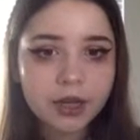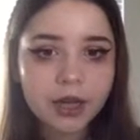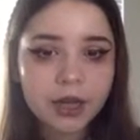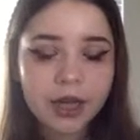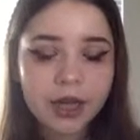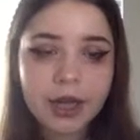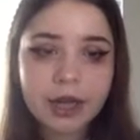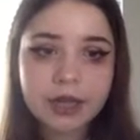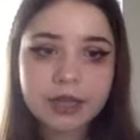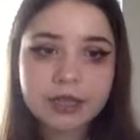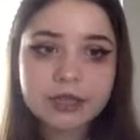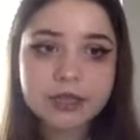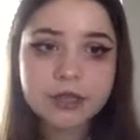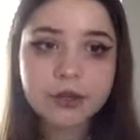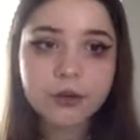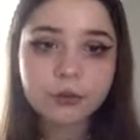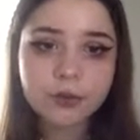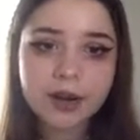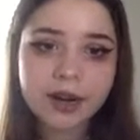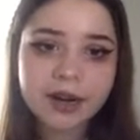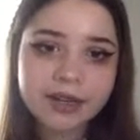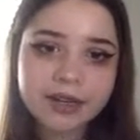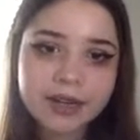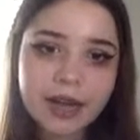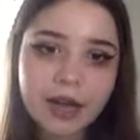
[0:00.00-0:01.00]
And so
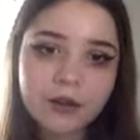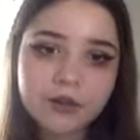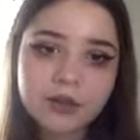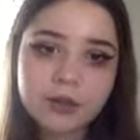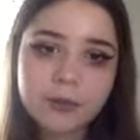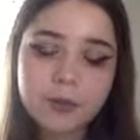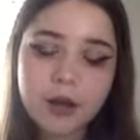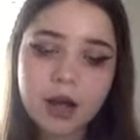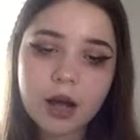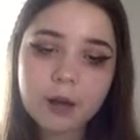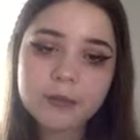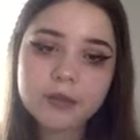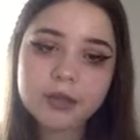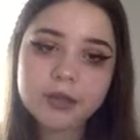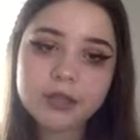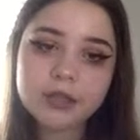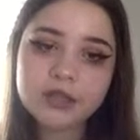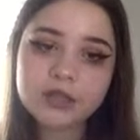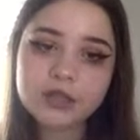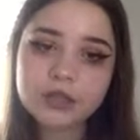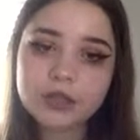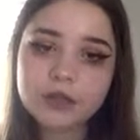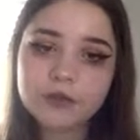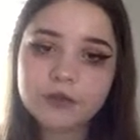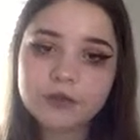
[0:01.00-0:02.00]
right now, the
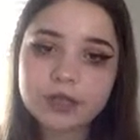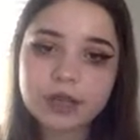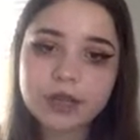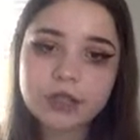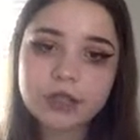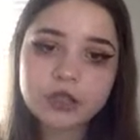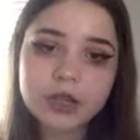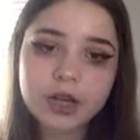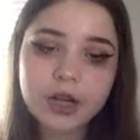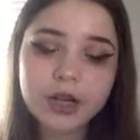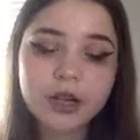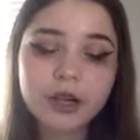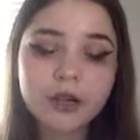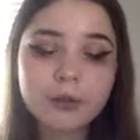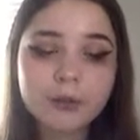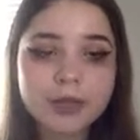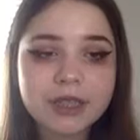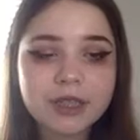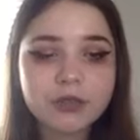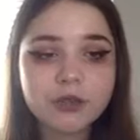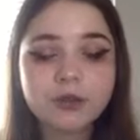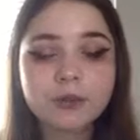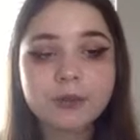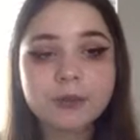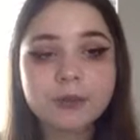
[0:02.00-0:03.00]
population of Dutch elm is
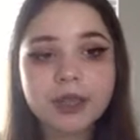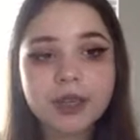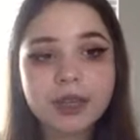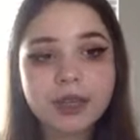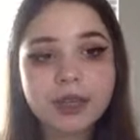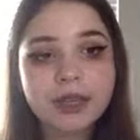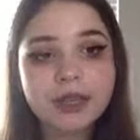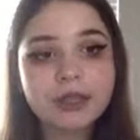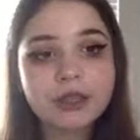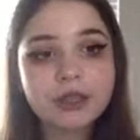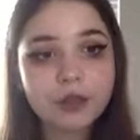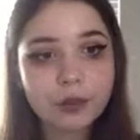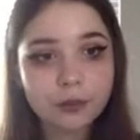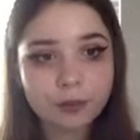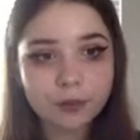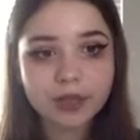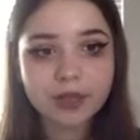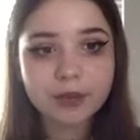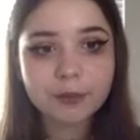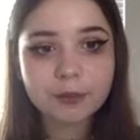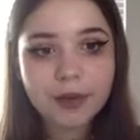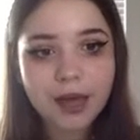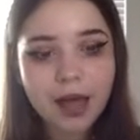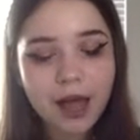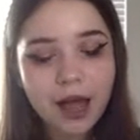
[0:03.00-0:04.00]
beginning to
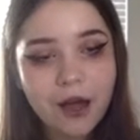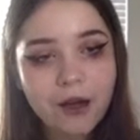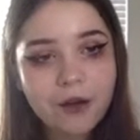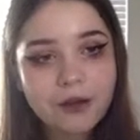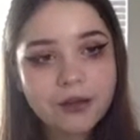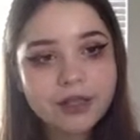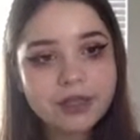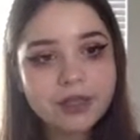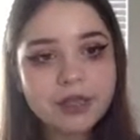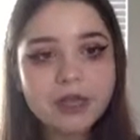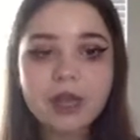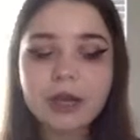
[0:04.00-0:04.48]
rebound